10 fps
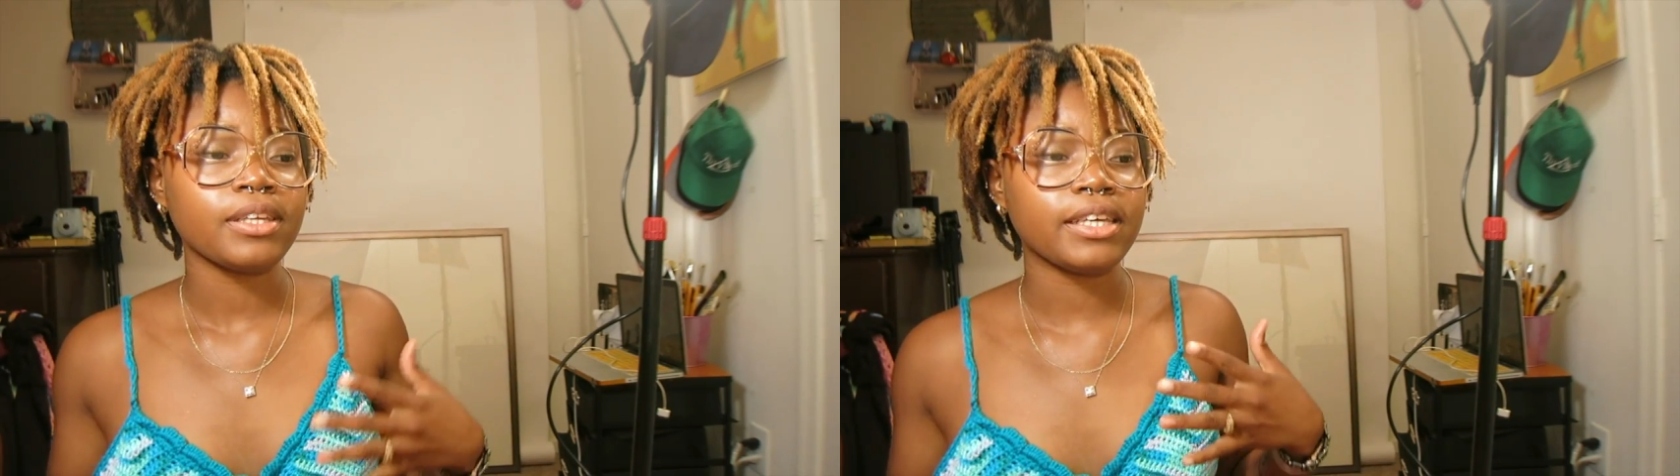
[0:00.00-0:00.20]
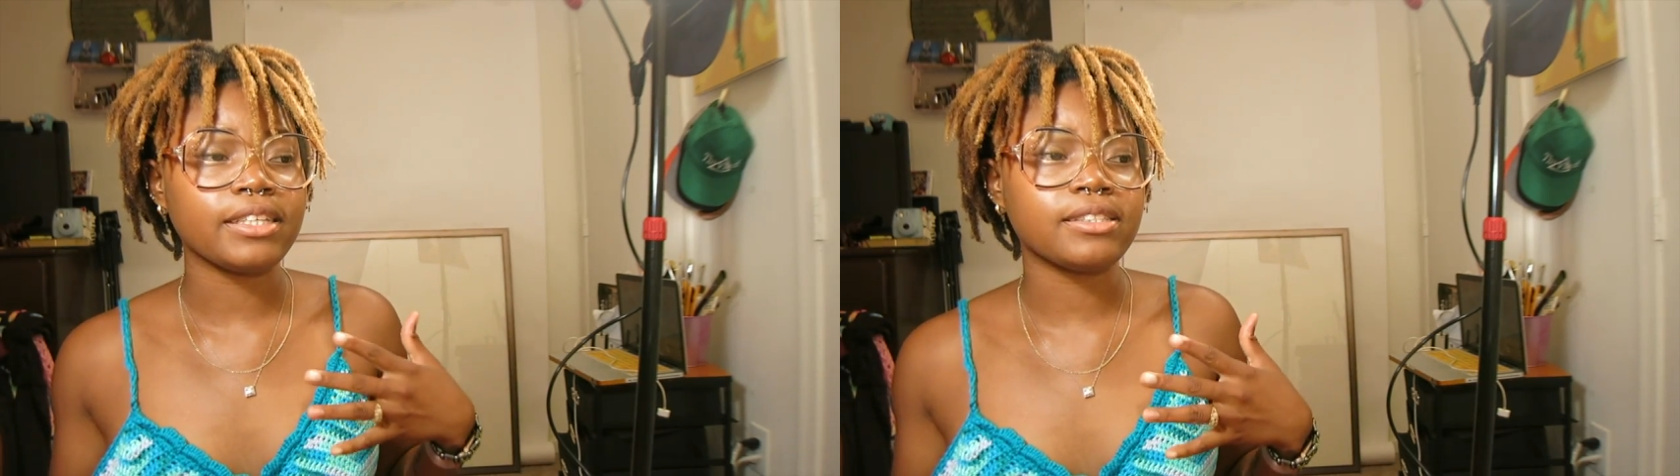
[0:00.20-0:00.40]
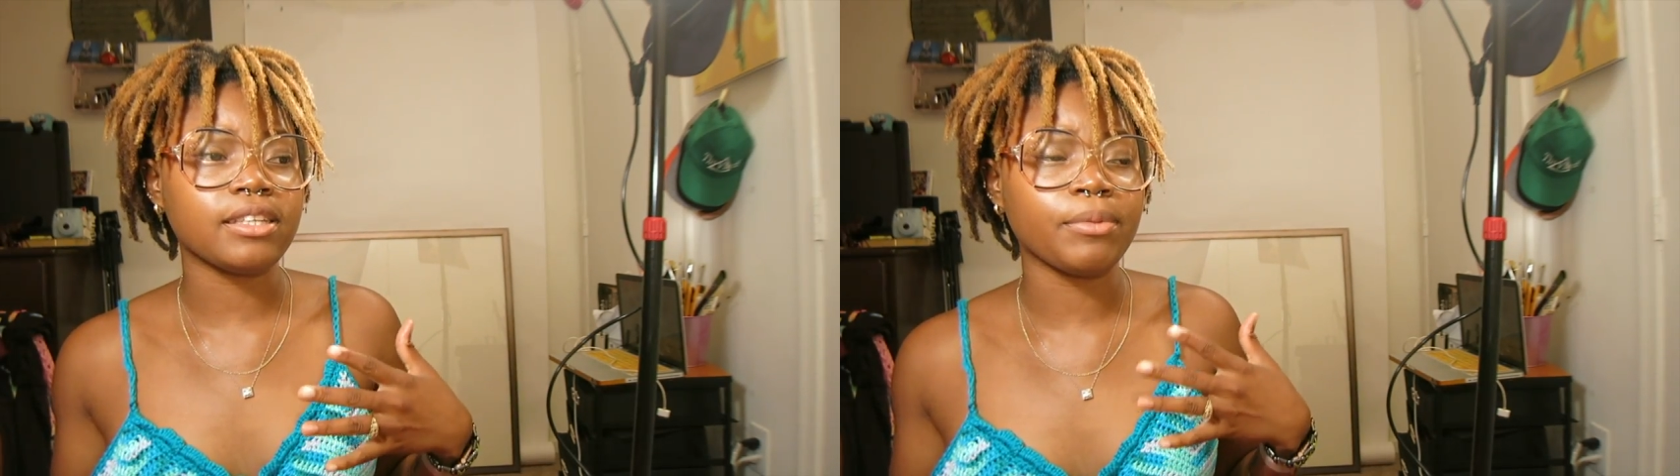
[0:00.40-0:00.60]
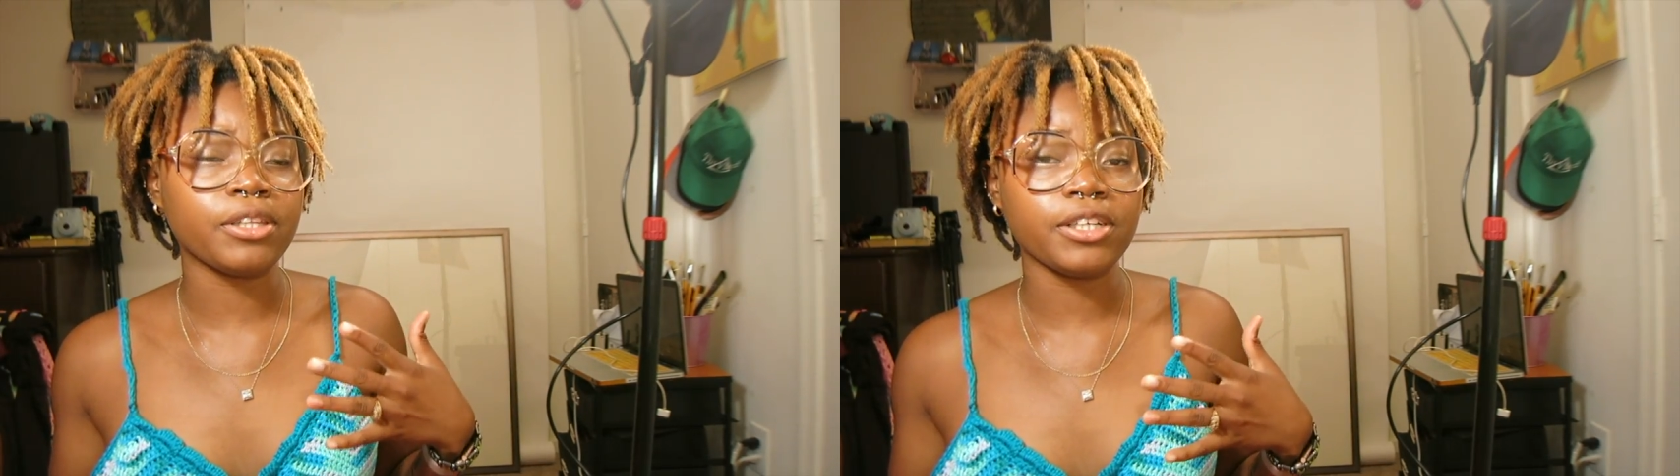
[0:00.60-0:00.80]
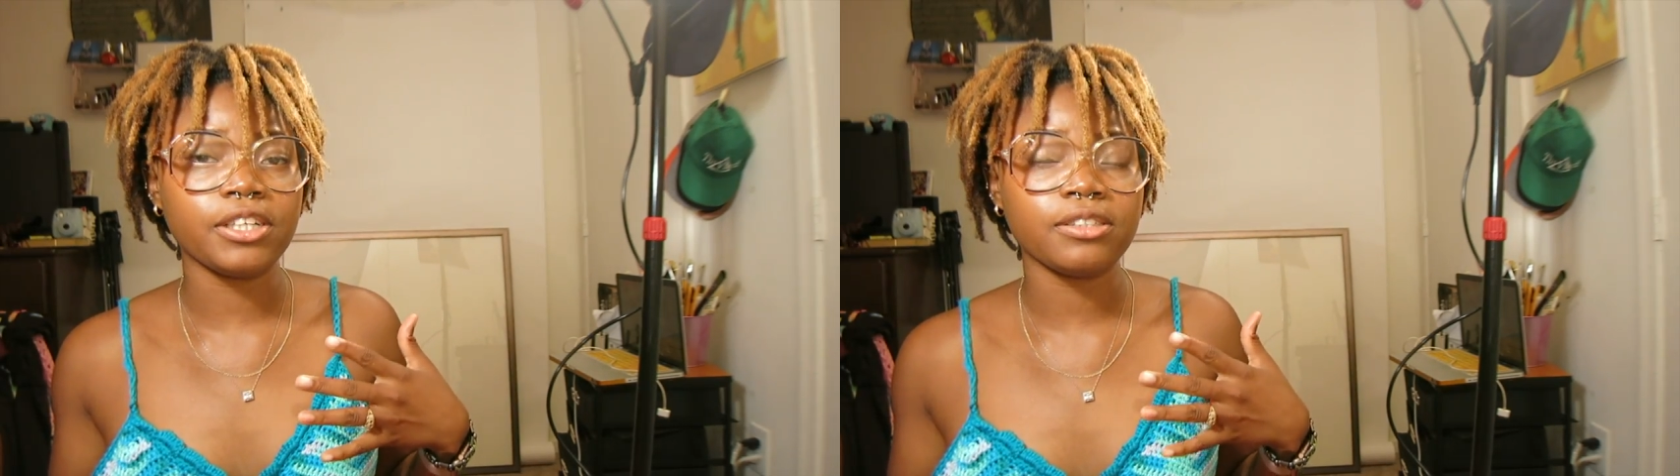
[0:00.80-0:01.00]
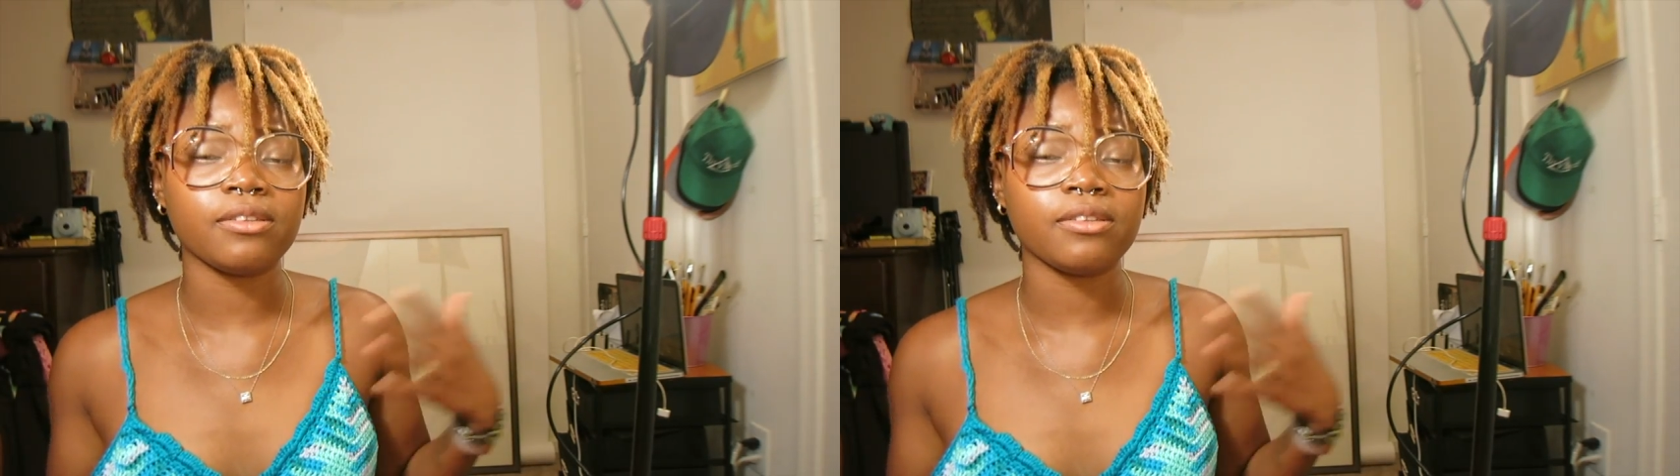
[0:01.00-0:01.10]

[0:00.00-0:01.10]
is similar